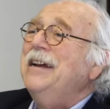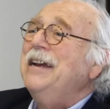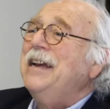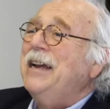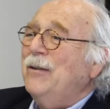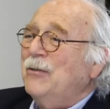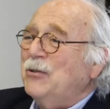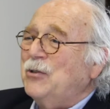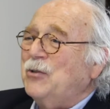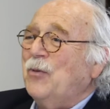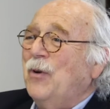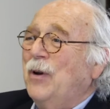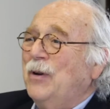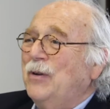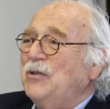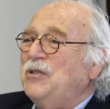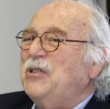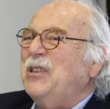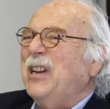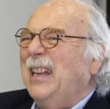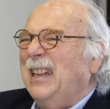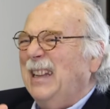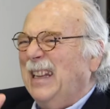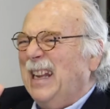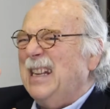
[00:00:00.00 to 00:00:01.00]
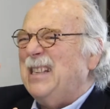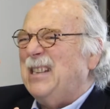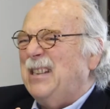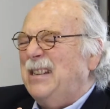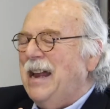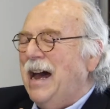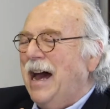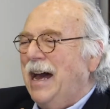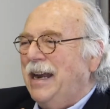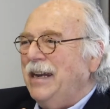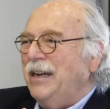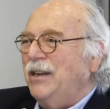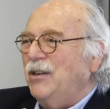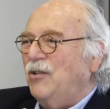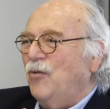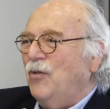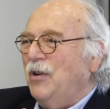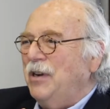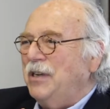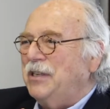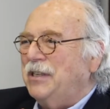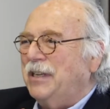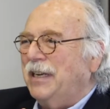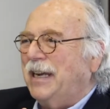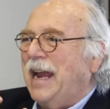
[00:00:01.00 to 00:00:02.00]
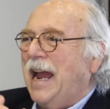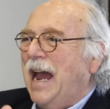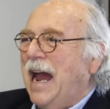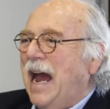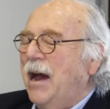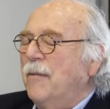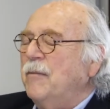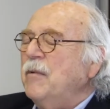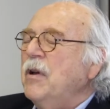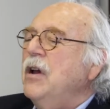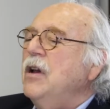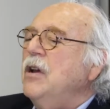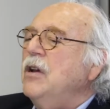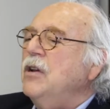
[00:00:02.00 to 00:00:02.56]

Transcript: He was the one who said, let's not increase the cap.